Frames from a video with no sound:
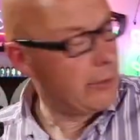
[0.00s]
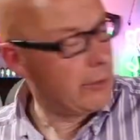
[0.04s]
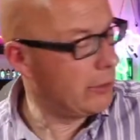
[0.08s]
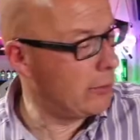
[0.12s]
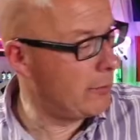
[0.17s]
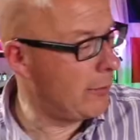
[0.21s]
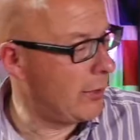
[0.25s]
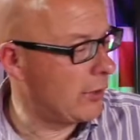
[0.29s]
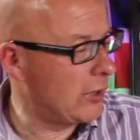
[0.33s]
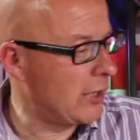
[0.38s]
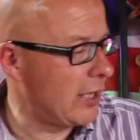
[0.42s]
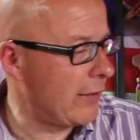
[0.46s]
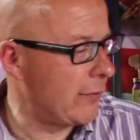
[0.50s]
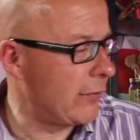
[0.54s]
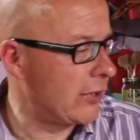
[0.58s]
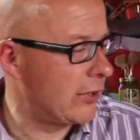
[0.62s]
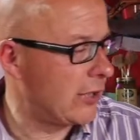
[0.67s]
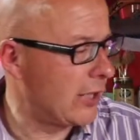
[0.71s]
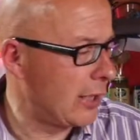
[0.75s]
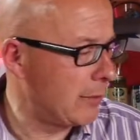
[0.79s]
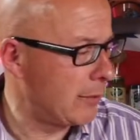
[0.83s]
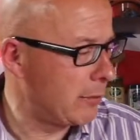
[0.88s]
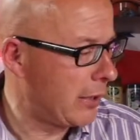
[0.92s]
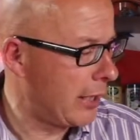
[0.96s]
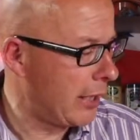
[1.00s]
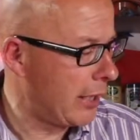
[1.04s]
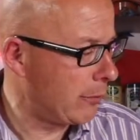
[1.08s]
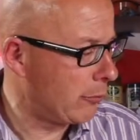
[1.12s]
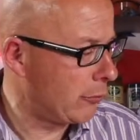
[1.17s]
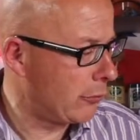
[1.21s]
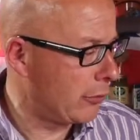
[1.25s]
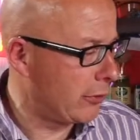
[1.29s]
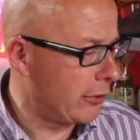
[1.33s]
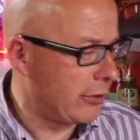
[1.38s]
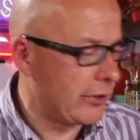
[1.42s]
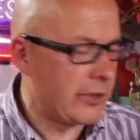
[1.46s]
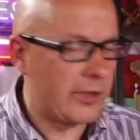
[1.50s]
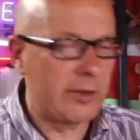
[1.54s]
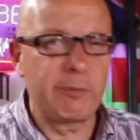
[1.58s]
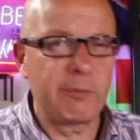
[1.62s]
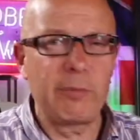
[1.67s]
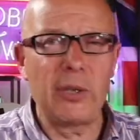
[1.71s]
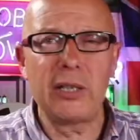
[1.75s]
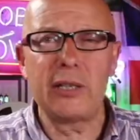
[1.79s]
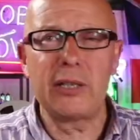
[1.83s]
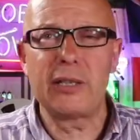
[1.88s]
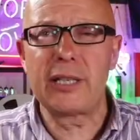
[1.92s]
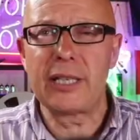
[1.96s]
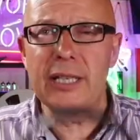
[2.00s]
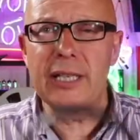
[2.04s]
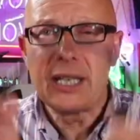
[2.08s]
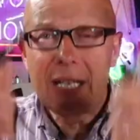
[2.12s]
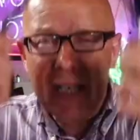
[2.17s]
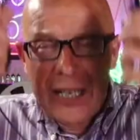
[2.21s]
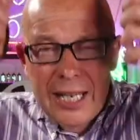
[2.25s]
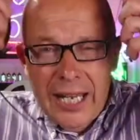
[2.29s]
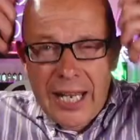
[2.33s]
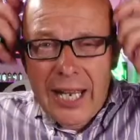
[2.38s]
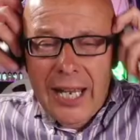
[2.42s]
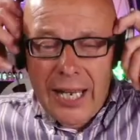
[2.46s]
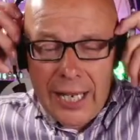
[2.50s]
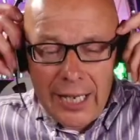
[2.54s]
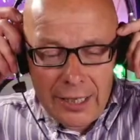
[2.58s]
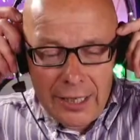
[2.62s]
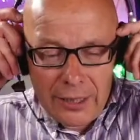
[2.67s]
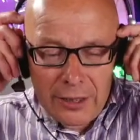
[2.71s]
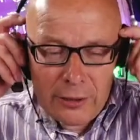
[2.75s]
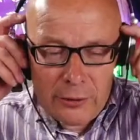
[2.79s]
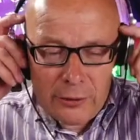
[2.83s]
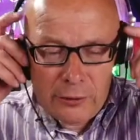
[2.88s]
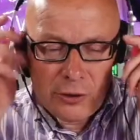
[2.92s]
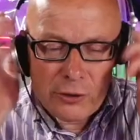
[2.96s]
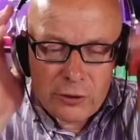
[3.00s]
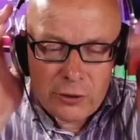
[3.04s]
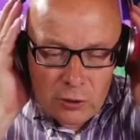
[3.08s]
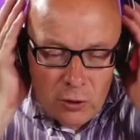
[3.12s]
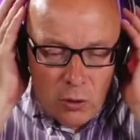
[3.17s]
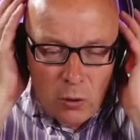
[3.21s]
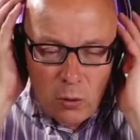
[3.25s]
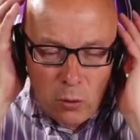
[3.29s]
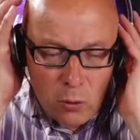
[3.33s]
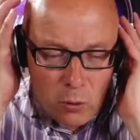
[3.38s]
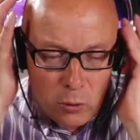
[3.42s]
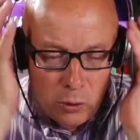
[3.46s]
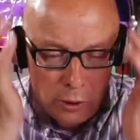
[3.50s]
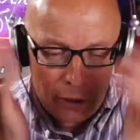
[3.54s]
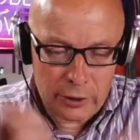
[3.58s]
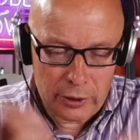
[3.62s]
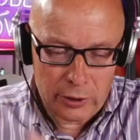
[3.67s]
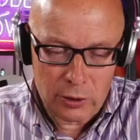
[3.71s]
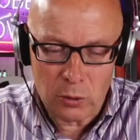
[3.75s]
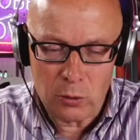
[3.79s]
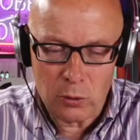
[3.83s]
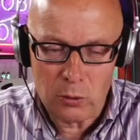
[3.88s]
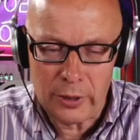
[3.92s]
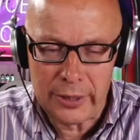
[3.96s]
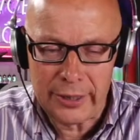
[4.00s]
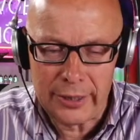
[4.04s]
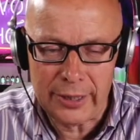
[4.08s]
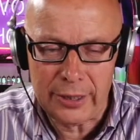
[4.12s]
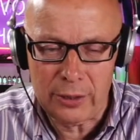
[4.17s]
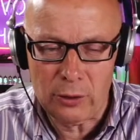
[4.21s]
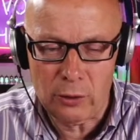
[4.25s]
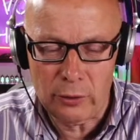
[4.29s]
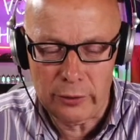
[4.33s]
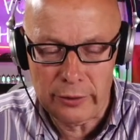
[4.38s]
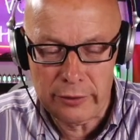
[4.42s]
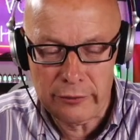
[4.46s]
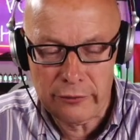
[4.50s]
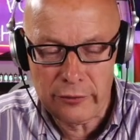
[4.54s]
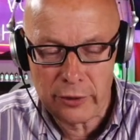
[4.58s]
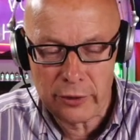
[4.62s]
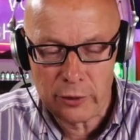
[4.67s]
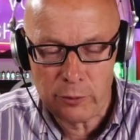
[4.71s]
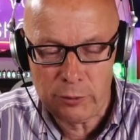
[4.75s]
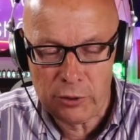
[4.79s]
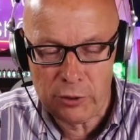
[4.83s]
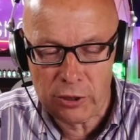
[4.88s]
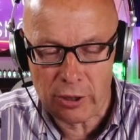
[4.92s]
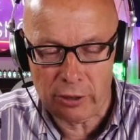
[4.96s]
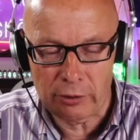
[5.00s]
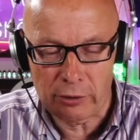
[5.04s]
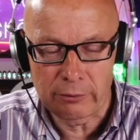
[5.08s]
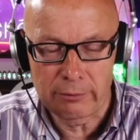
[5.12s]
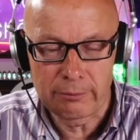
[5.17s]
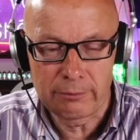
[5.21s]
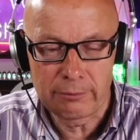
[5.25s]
You must have the same camera as Bernie. Hello to the caller calling in on the Vobes show.